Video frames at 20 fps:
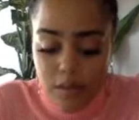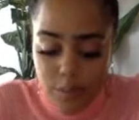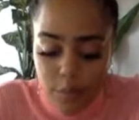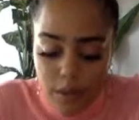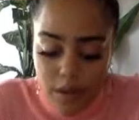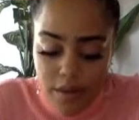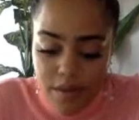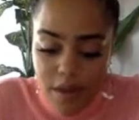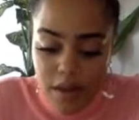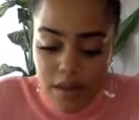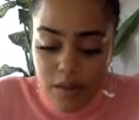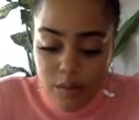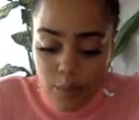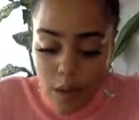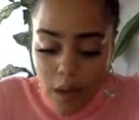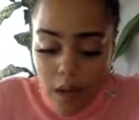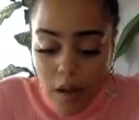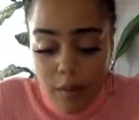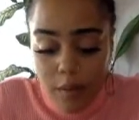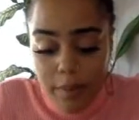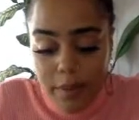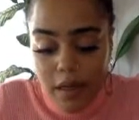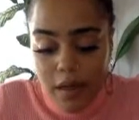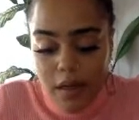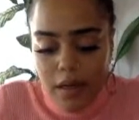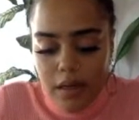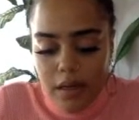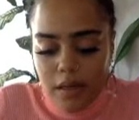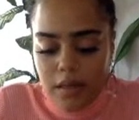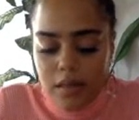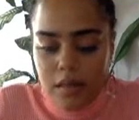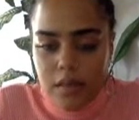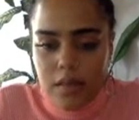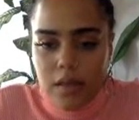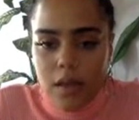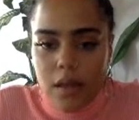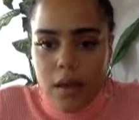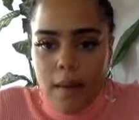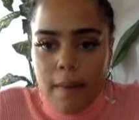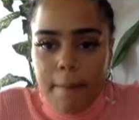with as well because
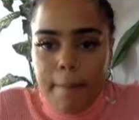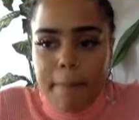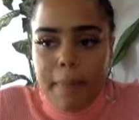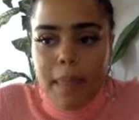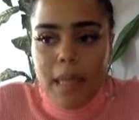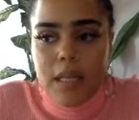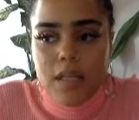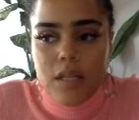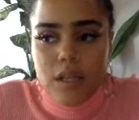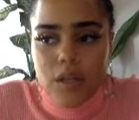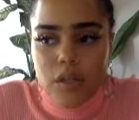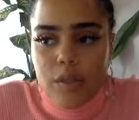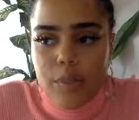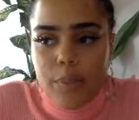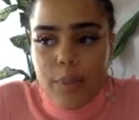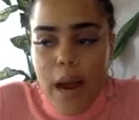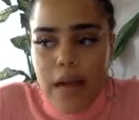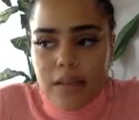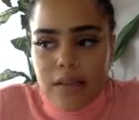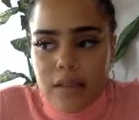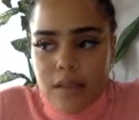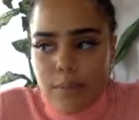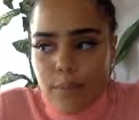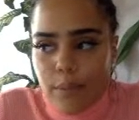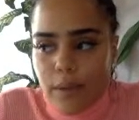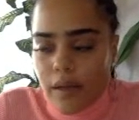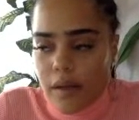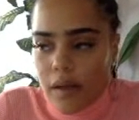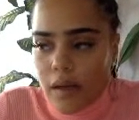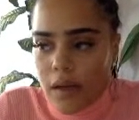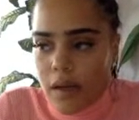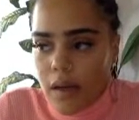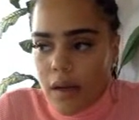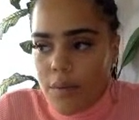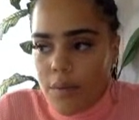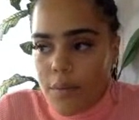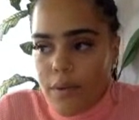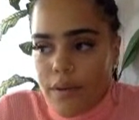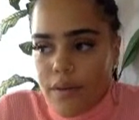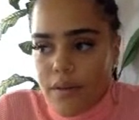it's good to practice blending
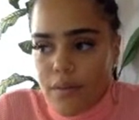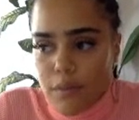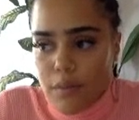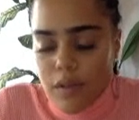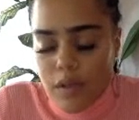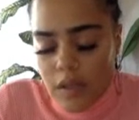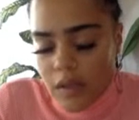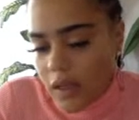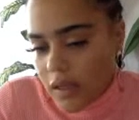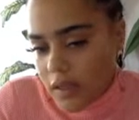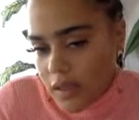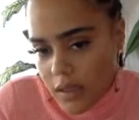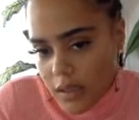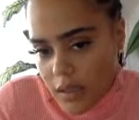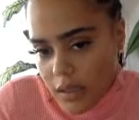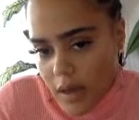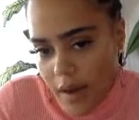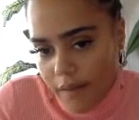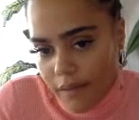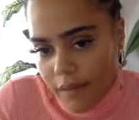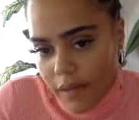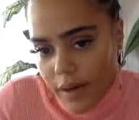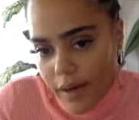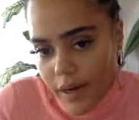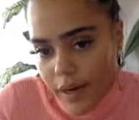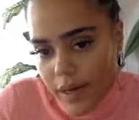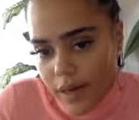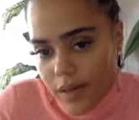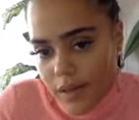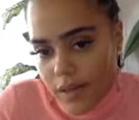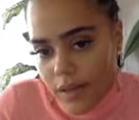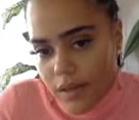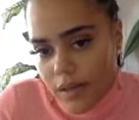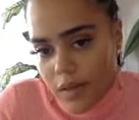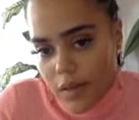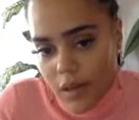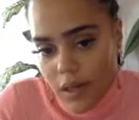with music that doesn't have lyrics.